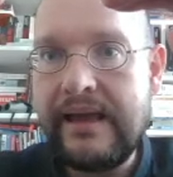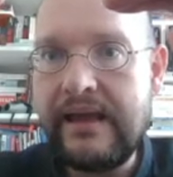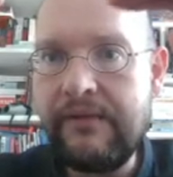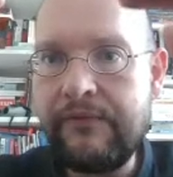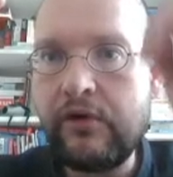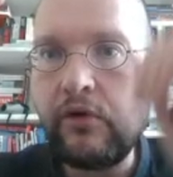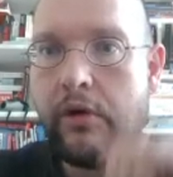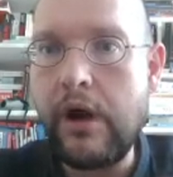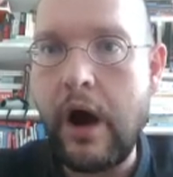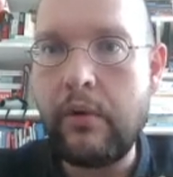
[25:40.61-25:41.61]
If you
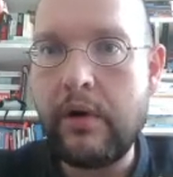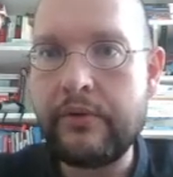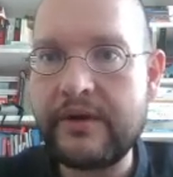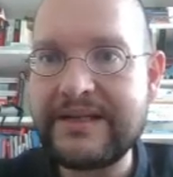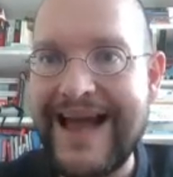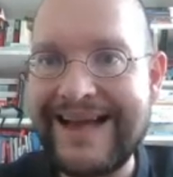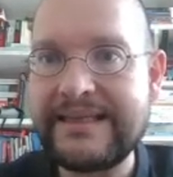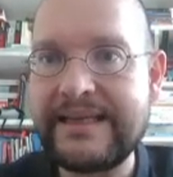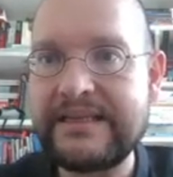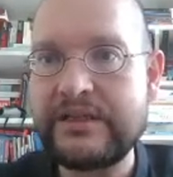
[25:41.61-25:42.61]
lower the
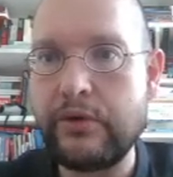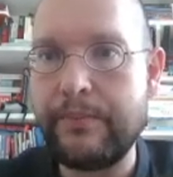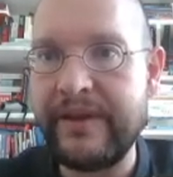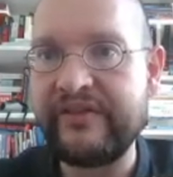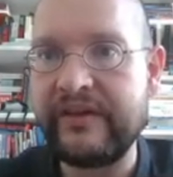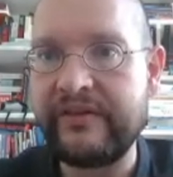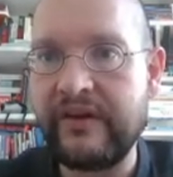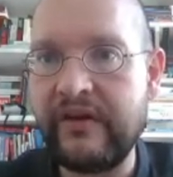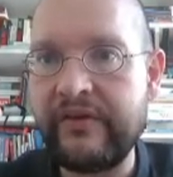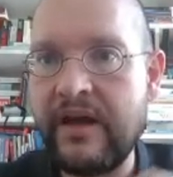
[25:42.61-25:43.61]
taxes to
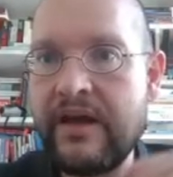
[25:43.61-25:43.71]
businesses,